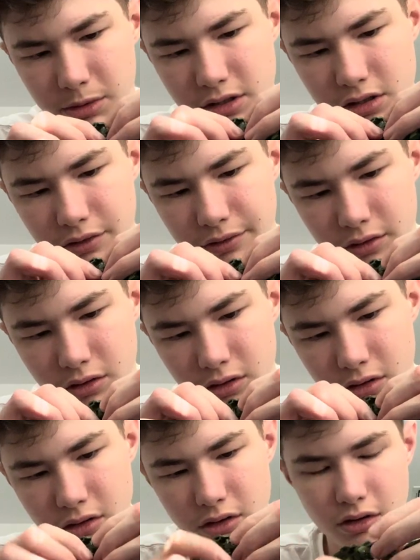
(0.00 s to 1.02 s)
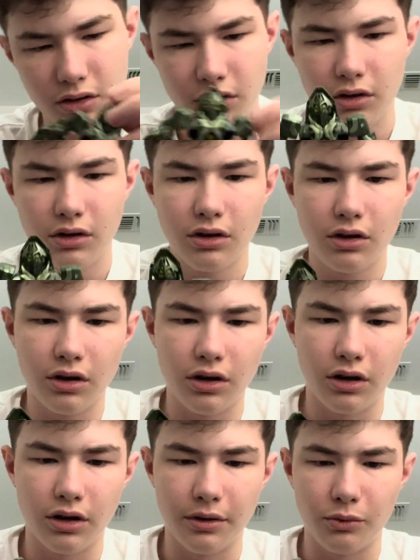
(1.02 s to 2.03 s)
stiff.
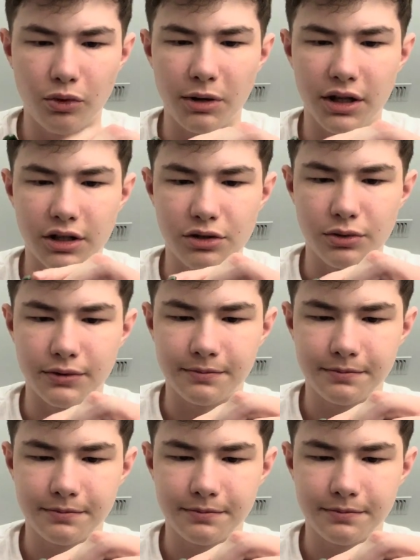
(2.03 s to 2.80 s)
We'll bend this one.